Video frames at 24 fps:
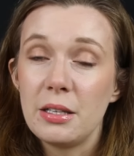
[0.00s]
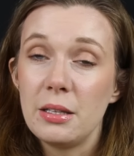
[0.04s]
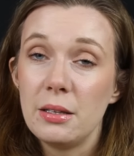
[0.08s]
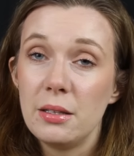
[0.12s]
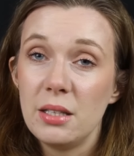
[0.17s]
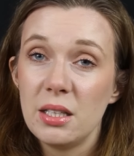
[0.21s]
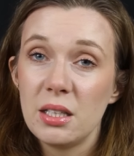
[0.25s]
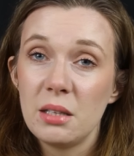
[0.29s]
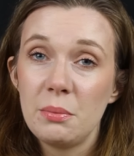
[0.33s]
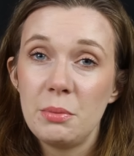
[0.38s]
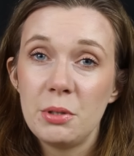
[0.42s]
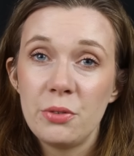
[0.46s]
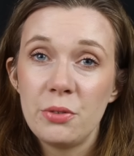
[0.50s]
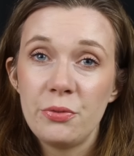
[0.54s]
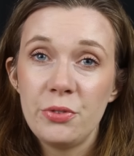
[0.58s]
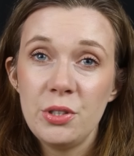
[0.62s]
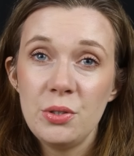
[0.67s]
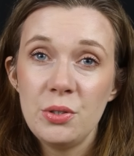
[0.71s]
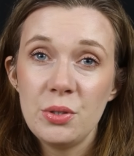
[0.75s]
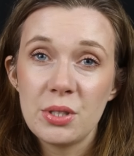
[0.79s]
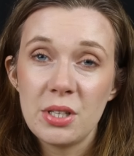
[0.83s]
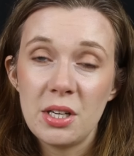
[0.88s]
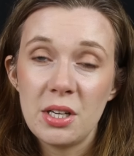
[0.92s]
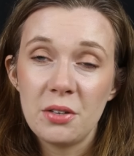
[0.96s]
a little bit of
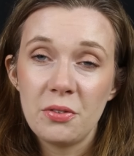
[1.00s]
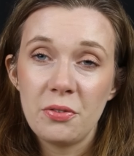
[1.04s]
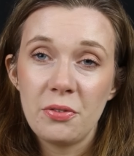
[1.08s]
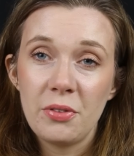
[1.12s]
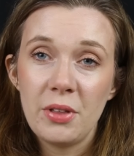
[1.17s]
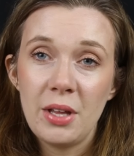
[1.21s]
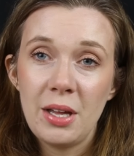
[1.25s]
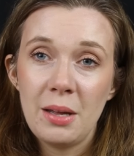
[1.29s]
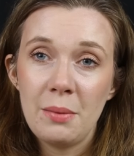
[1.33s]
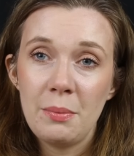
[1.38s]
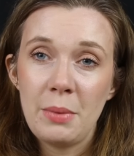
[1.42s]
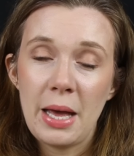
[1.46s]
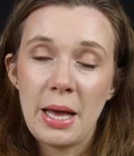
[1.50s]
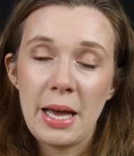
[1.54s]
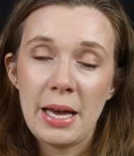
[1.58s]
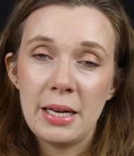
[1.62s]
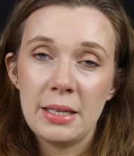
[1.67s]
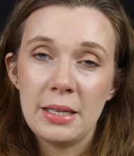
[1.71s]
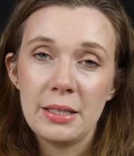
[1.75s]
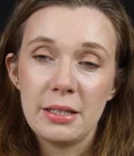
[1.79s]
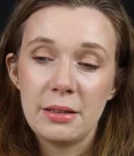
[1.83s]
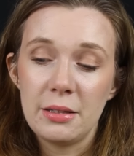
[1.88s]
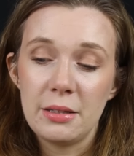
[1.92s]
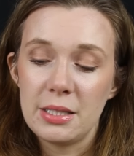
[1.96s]
use out of them
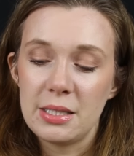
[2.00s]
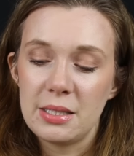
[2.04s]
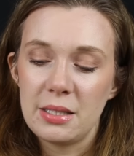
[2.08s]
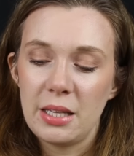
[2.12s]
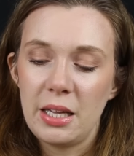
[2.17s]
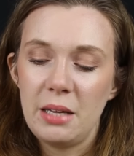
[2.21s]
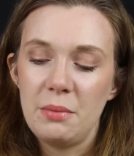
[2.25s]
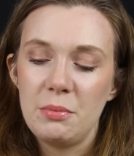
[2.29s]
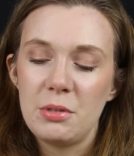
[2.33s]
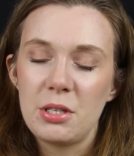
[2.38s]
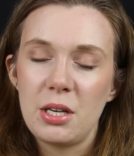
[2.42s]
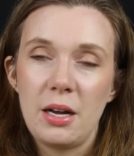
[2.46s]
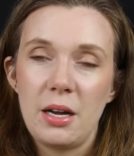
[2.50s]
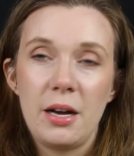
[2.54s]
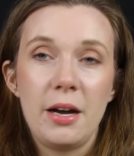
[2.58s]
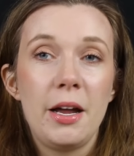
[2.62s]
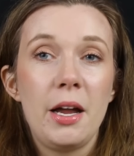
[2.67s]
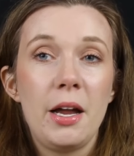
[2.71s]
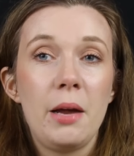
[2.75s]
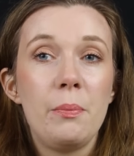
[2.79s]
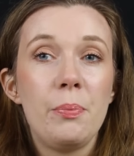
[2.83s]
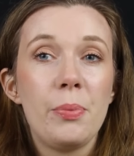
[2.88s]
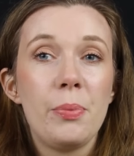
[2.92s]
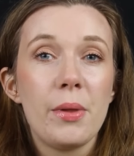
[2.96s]
and at the same
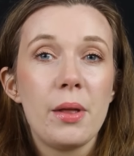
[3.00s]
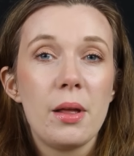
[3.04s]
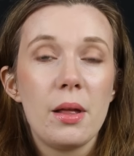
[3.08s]
time